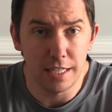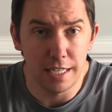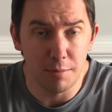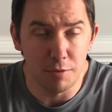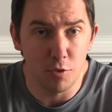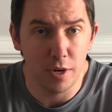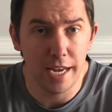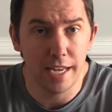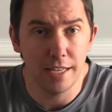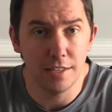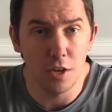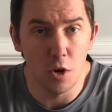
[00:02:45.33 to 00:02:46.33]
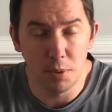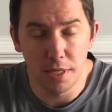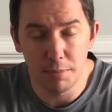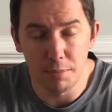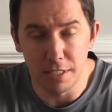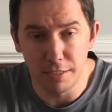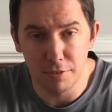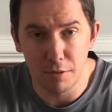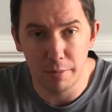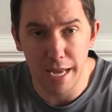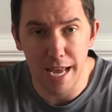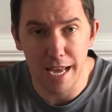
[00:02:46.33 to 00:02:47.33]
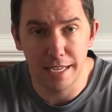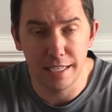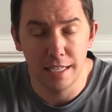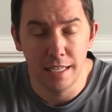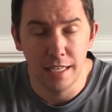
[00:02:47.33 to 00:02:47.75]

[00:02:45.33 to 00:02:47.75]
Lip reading: day beforehand, opened up a different bag